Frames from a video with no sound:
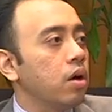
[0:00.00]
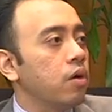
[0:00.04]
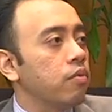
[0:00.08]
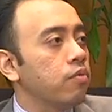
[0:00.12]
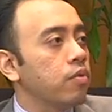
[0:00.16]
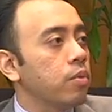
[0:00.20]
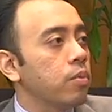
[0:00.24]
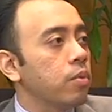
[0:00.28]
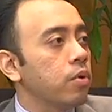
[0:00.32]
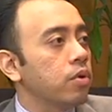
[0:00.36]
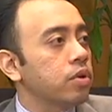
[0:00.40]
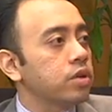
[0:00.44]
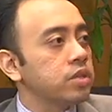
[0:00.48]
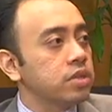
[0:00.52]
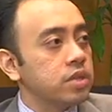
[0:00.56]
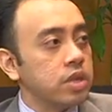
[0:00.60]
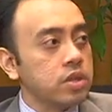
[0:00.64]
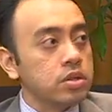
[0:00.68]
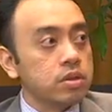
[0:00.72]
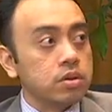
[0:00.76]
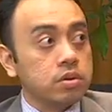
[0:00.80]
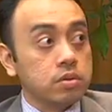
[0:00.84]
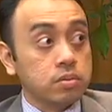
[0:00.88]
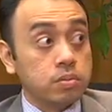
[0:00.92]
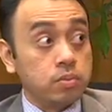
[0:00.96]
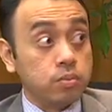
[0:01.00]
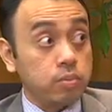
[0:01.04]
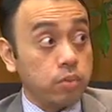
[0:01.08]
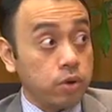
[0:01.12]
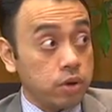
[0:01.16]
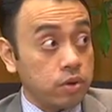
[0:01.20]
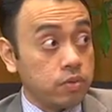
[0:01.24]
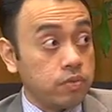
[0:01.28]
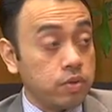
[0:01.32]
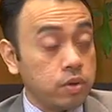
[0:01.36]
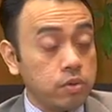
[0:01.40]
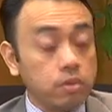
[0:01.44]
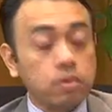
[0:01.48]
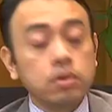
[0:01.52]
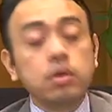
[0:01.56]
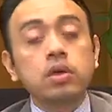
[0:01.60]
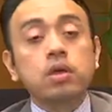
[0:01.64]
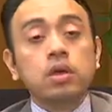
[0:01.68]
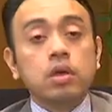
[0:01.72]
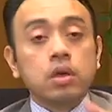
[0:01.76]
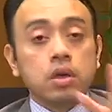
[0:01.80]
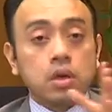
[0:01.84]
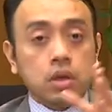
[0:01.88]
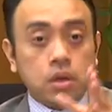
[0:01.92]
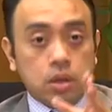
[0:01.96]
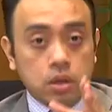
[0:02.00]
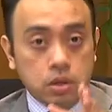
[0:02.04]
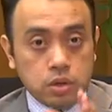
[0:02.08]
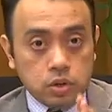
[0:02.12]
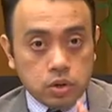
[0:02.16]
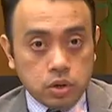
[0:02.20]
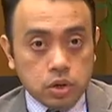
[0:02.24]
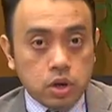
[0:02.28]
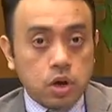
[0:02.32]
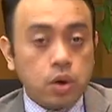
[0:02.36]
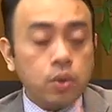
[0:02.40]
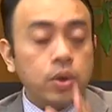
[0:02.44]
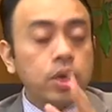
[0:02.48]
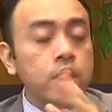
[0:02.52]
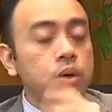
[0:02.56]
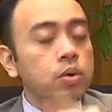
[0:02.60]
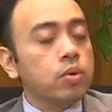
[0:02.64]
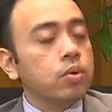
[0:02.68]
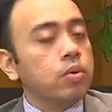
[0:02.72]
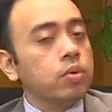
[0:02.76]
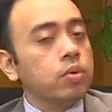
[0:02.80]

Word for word: from organizational point of view. Don't go away,